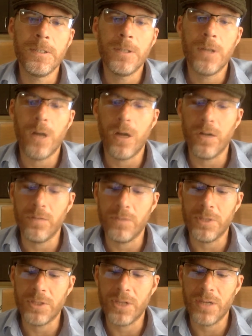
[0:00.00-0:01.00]
all of
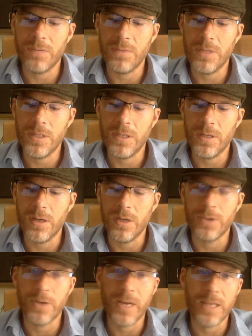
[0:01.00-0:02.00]
which can be
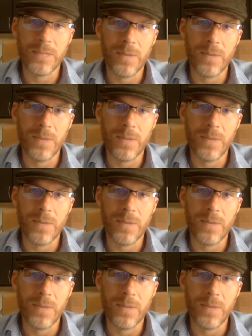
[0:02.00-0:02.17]
addressed